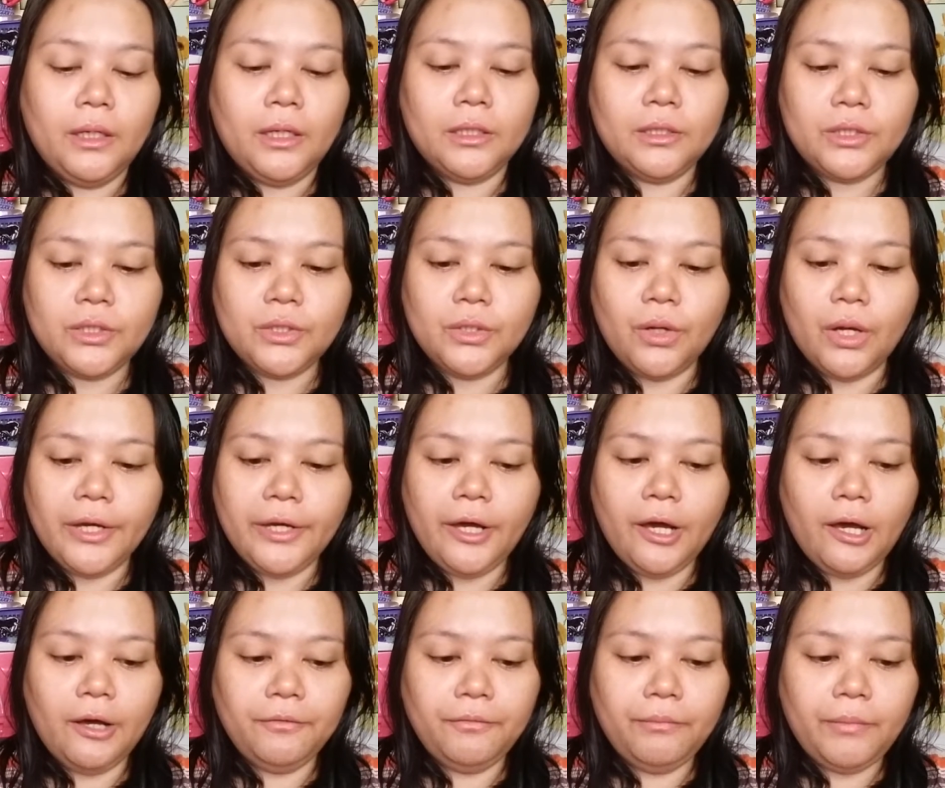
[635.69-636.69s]
and so I
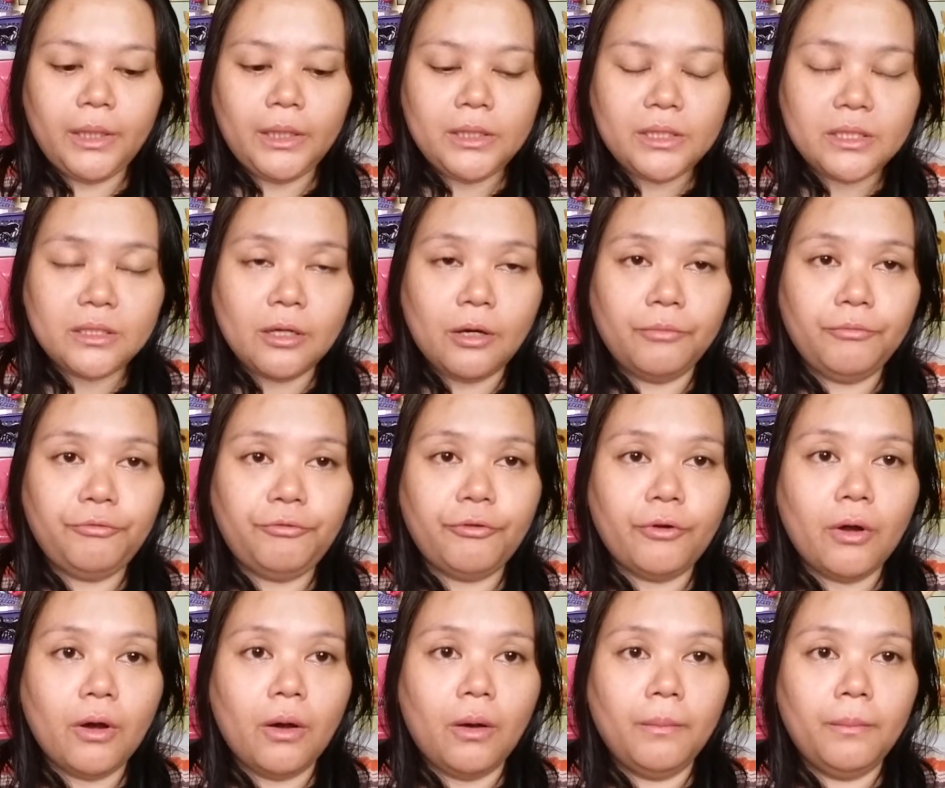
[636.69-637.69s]
have made some
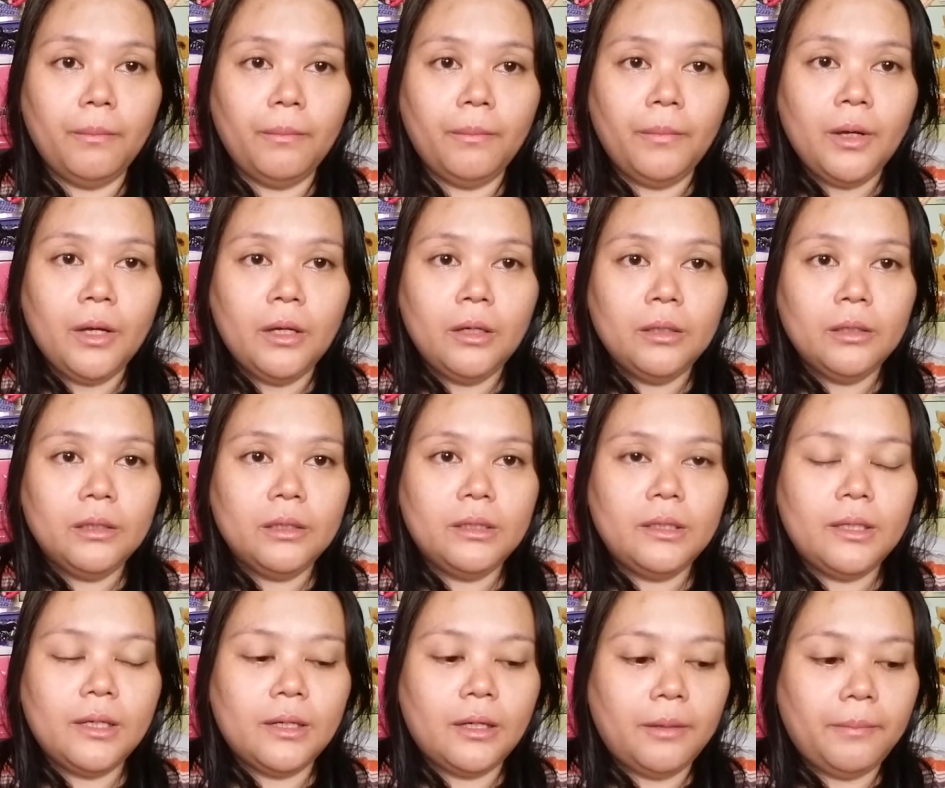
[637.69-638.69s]
from
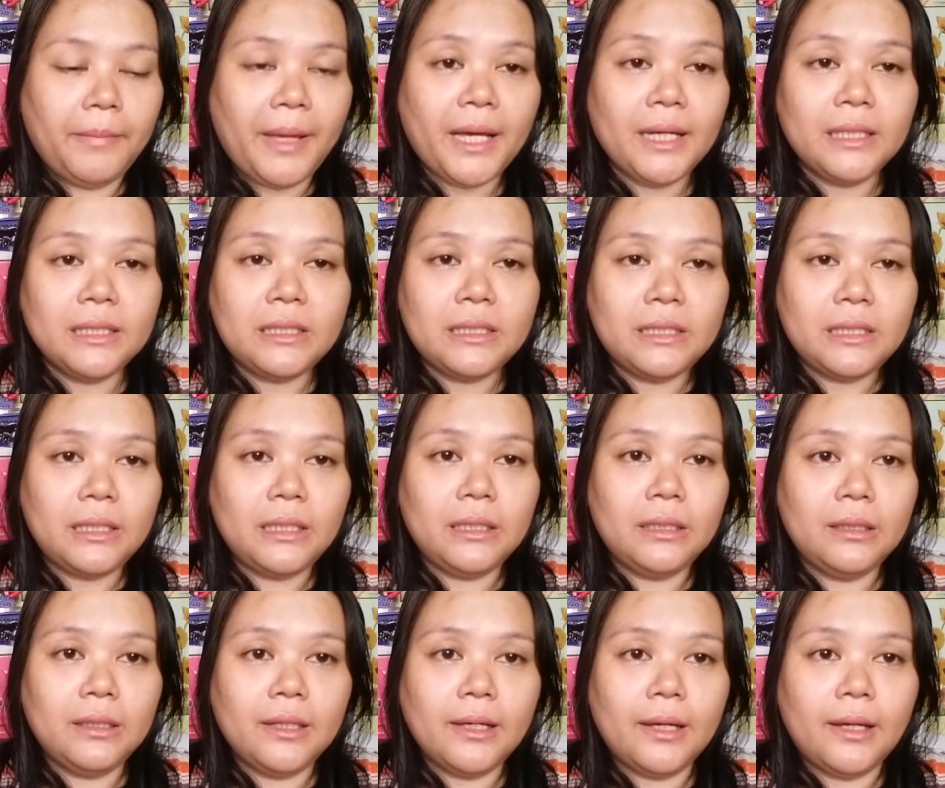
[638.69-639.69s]
the
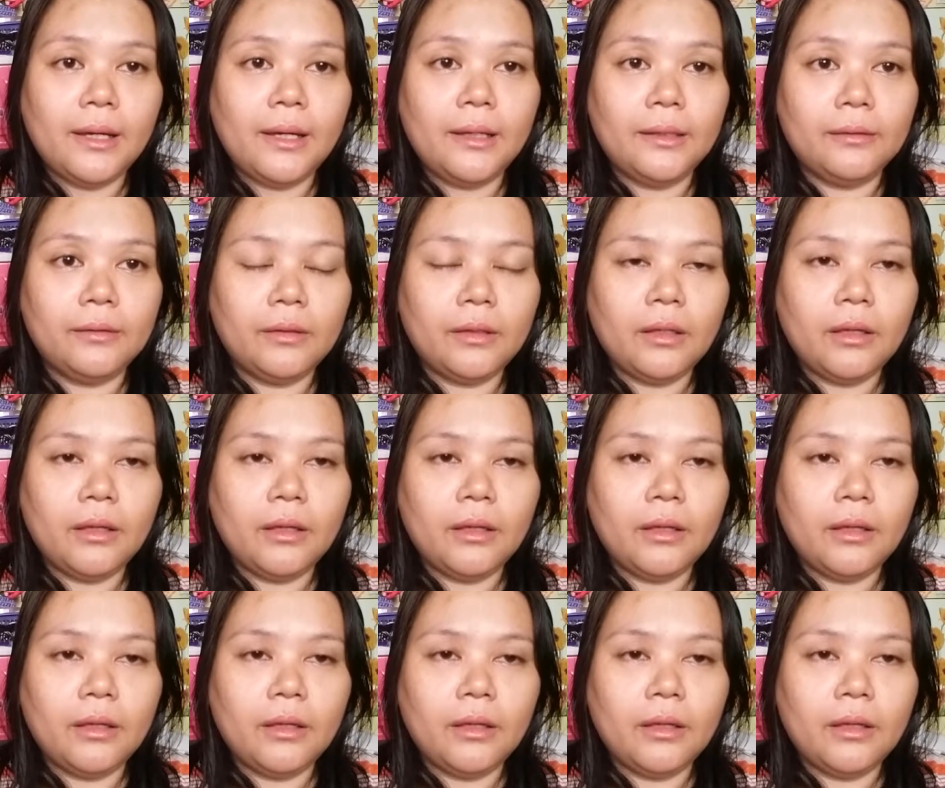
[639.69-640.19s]
magazine that